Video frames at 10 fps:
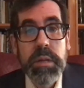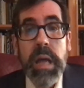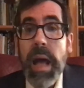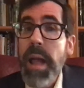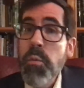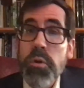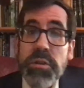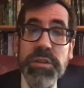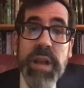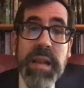I
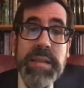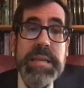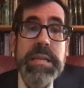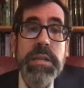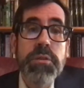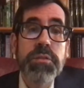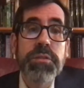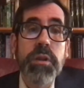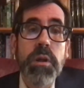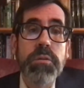worked 19 years
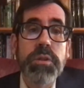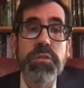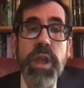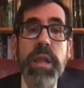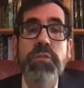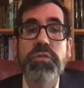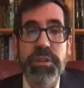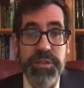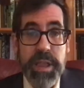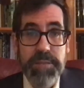ago to change the
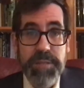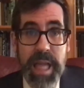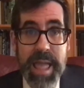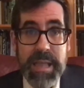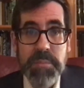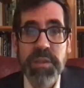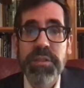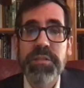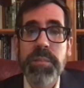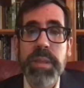state flag in
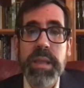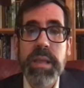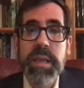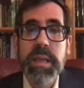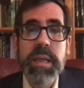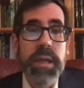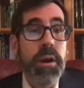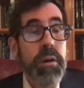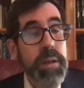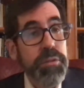Mississippi, and
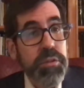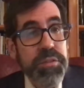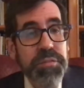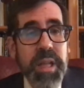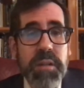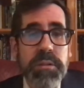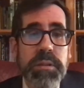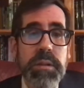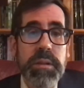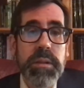our efforts failed,
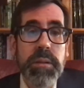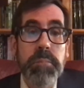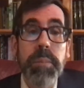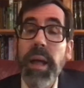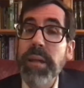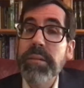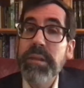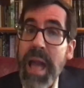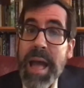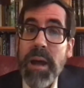but
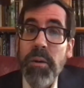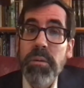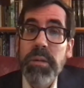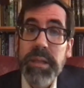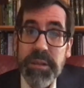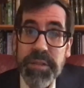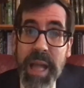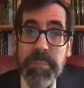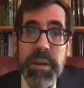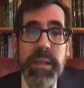now it is
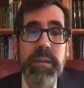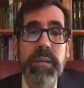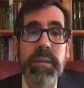happening.